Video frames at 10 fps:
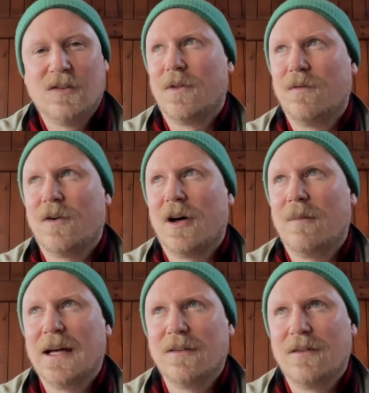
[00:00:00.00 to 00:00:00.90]
The farm
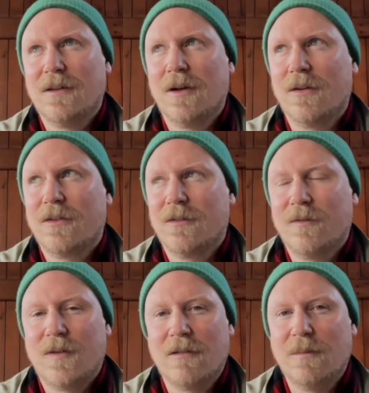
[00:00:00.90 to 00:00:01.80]
has lots of very